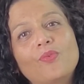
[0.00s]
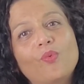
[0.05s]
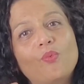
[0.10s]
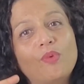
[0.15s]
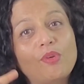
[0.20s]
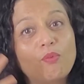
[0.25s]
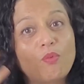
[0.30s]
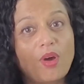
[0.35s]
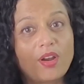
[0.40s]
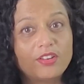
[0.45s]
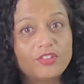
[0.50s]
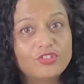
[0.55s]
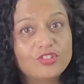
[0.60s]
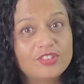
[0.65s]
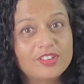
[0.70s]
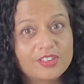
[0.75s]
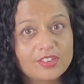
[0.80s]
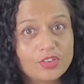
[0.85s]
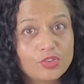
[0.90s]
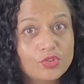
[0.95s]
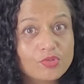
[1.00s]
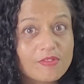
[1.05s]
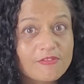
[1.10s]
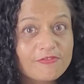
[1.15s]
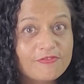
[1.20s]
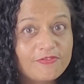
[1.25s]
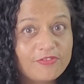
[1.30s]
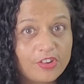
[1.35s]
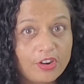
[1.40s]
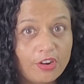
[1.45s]
we want to turn it into
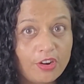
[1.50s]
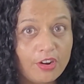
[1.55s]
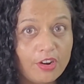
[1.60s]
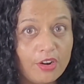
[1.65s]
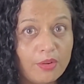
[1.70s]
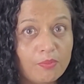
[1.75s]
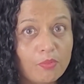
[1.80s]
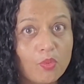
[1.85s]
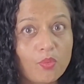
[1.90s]
a verb,